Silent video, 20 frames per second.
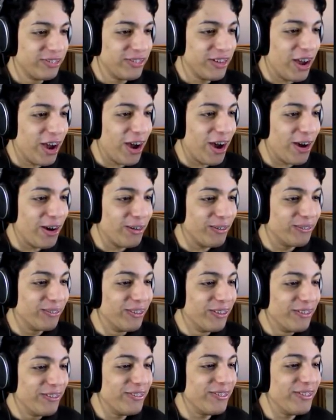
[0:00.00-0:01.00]
No!
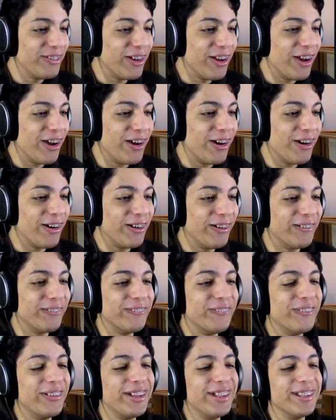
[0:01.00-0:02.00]

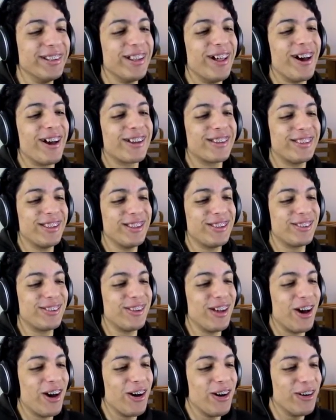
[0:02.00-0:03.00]
No! He locked the
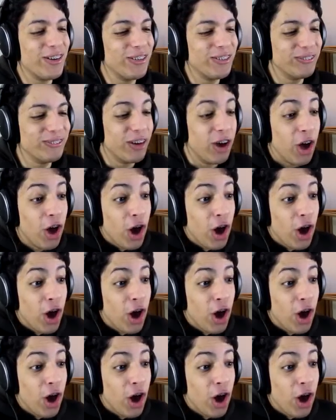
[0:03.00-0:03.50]
stove!